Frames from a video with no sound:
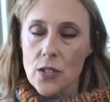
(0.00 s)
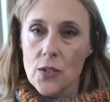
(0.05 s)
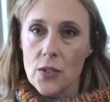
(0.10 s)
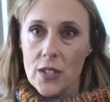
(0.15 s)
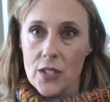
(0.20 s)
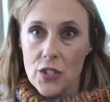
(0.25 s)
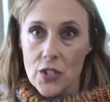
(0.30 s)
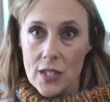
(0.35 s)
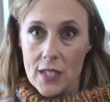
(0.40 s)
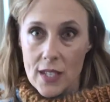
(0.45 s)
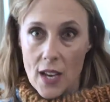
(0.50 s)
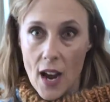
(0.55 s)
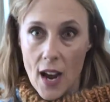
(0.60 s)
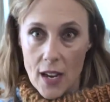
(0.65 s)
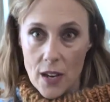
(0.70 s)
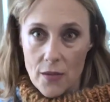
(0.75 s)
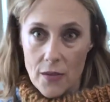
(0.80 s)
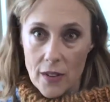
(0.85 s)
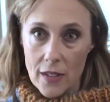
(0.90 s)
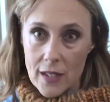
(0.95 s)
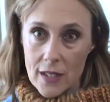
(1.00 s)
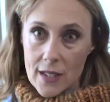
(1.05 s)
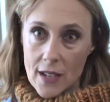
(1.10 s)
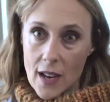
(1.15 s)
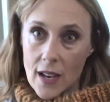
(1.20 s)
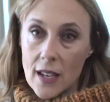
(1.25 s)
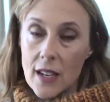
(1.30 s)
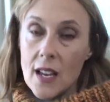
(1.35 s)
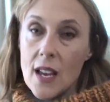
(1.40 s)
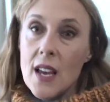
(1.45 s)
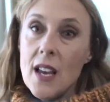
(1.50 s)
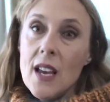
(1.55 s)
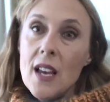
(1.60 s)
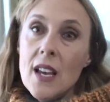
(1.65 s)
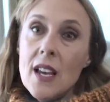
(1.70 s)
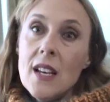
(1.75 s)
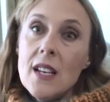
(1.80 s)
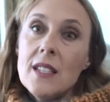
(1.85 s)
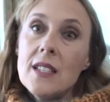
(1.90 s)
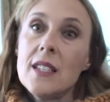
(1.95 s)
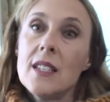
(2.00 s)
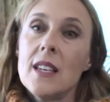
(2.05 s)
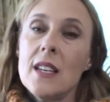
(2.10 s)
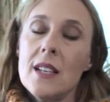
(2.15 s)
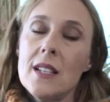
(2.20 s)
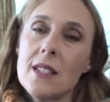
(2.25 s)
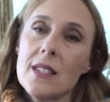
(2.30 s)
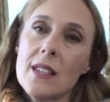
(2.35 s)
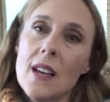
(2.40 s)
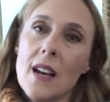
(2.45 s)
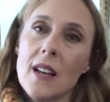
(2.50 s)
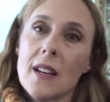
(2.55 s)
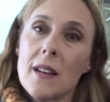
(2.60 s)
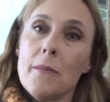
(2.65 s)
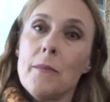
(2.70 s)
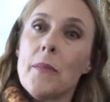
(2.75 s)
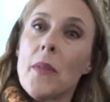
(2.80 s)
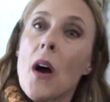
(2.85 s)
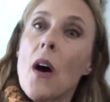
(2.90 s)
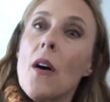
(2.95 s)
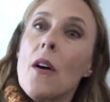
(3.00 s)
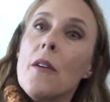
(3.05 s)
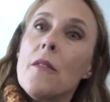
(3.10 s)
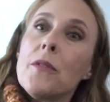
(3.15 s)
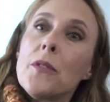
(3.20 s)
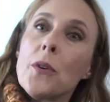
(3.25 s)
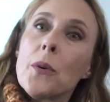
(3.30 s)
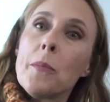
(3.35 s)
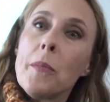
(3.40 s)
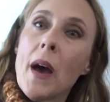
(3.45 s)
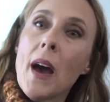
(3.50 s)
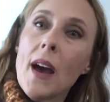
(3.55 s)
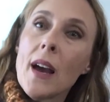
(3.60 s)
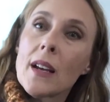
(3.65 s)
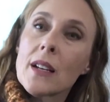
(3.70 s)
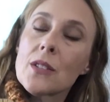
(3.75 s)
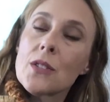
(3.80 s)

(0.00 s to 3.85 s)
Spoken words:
You could just tie it really tight to the inside of your bag.